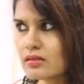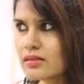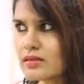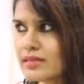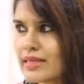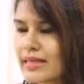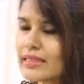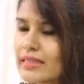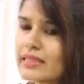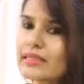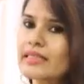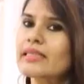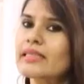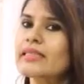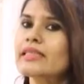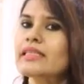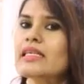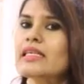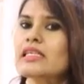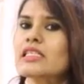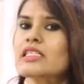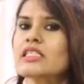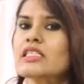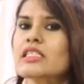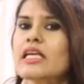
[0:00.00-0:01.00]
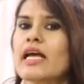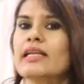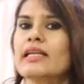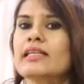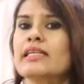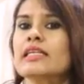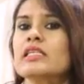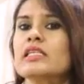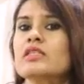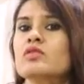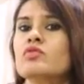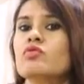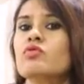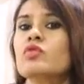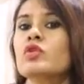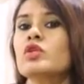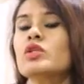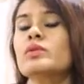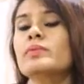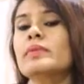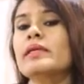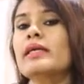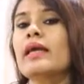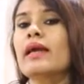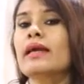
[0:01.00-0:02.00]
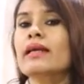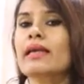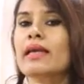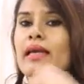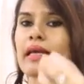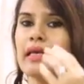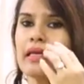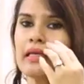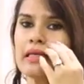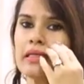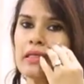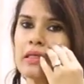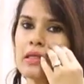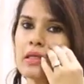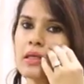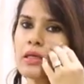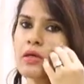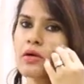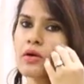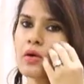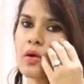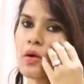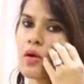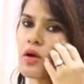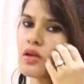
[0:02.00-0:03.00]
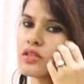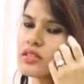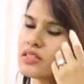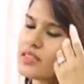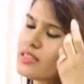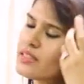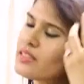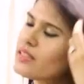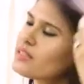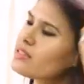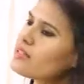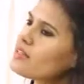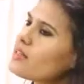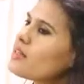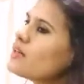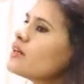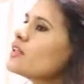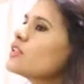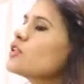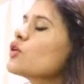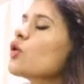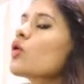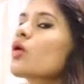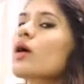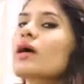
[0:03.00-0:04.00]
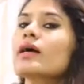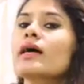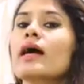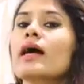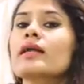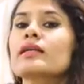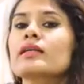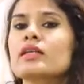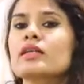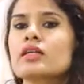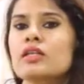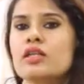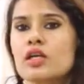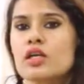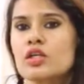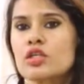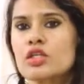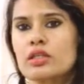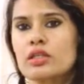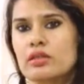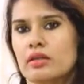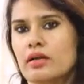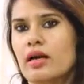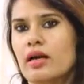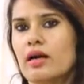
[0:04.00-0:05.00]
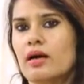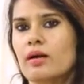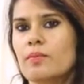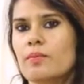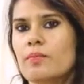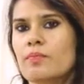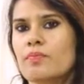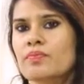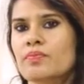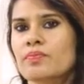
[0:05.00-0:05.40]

Sagittarius, and it will be again crossing the Yoga Karak Nakshatra,